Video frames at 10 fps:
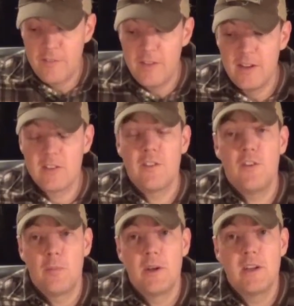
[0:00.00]
of things, I
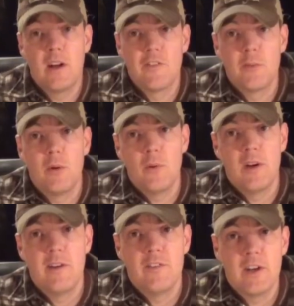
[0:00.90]
feel pretty comfortable
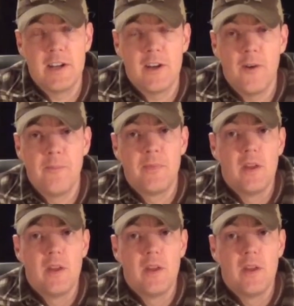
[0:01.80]
wherever I go.